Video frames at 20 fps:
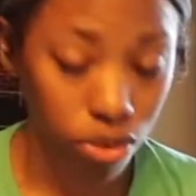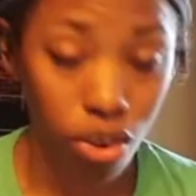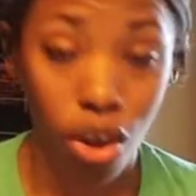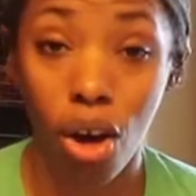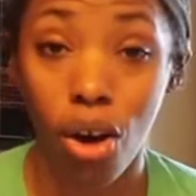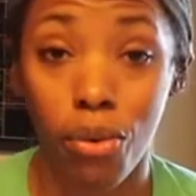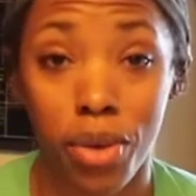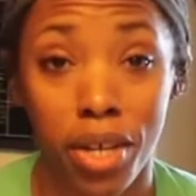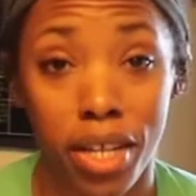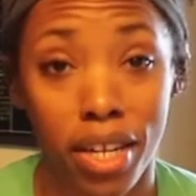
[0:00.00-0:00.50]

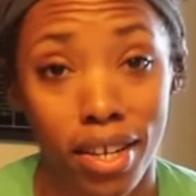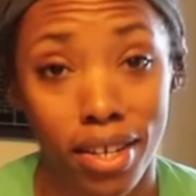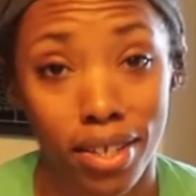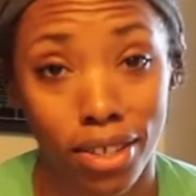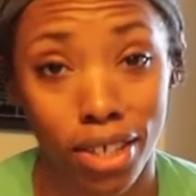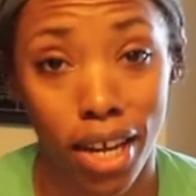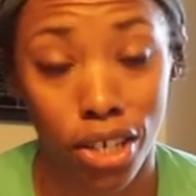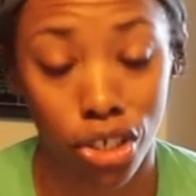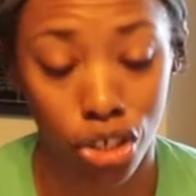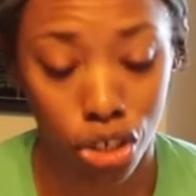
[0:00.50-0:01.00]
All we need is
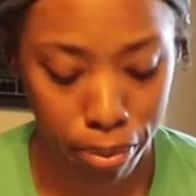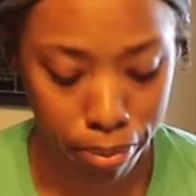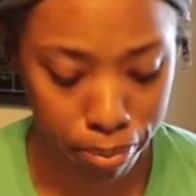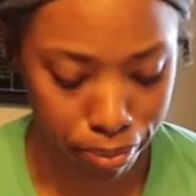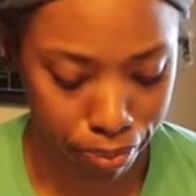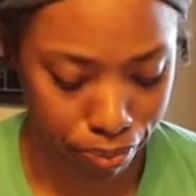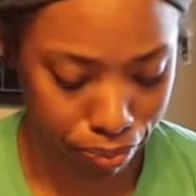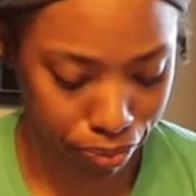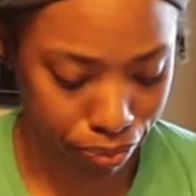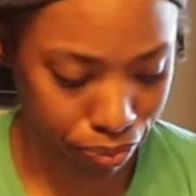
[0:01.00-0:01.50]
ketchup.
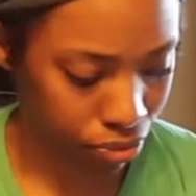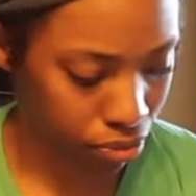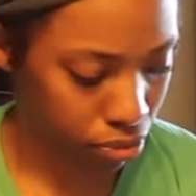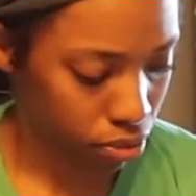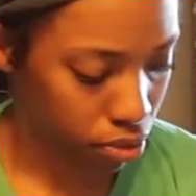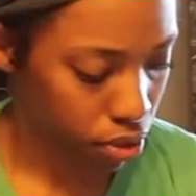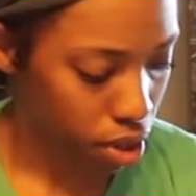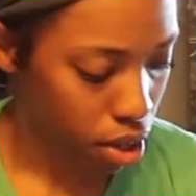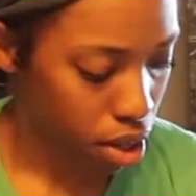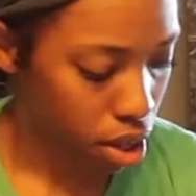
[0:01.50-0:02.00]

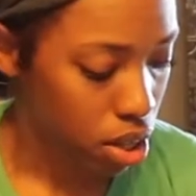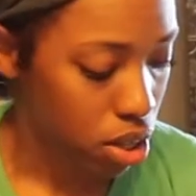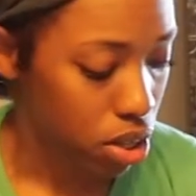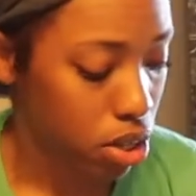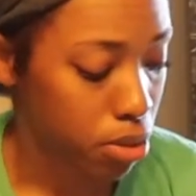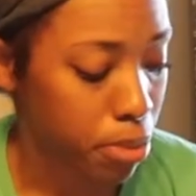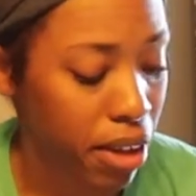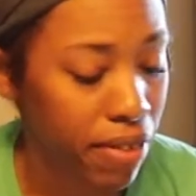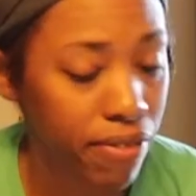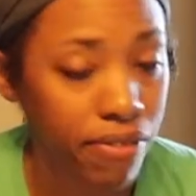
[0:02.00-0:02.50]
So
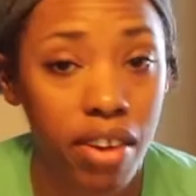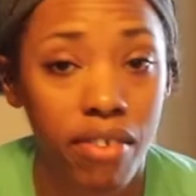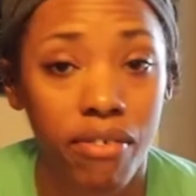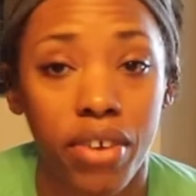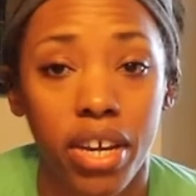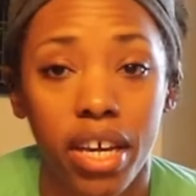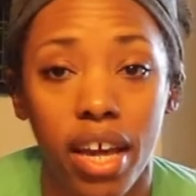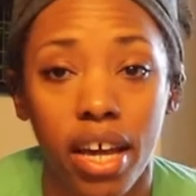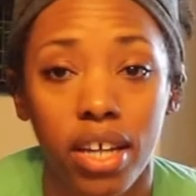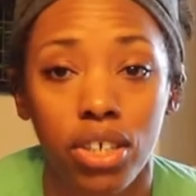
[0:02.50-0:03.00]
my
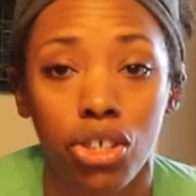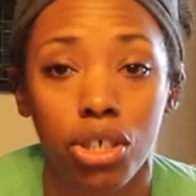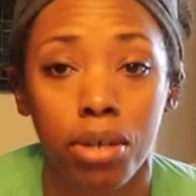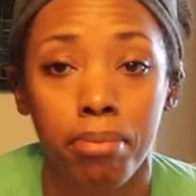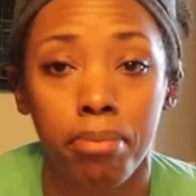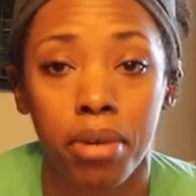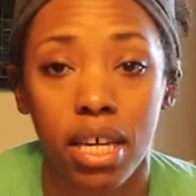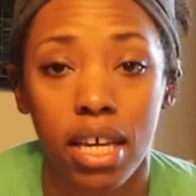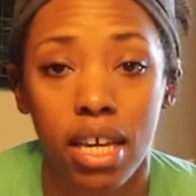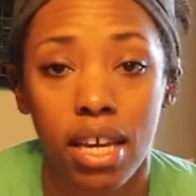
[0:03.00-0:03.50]
favorite ketchup
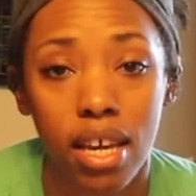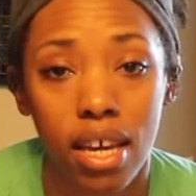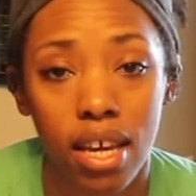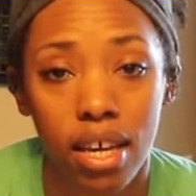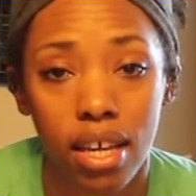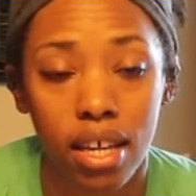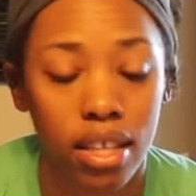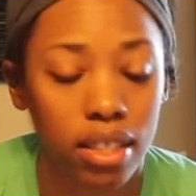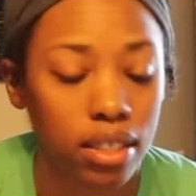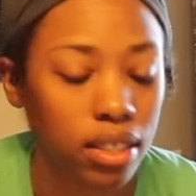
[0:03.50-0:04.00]

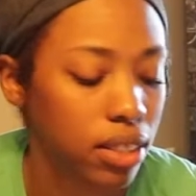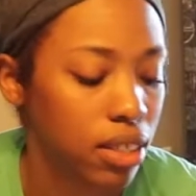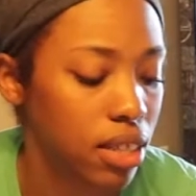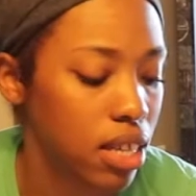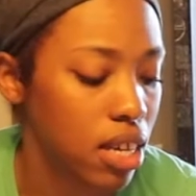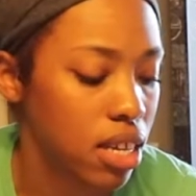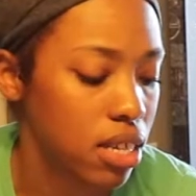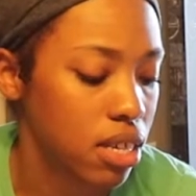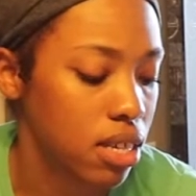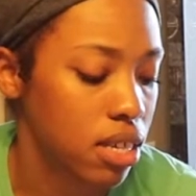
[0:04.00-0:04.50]
is
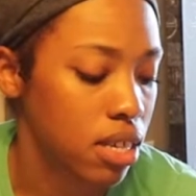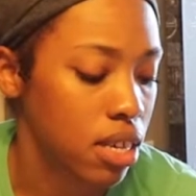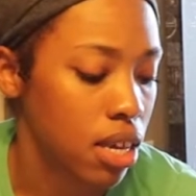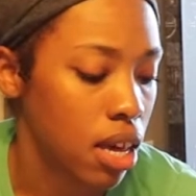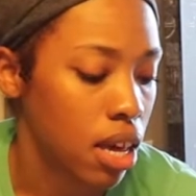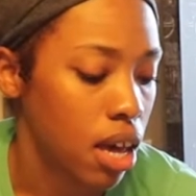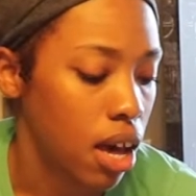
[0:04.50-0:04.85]
this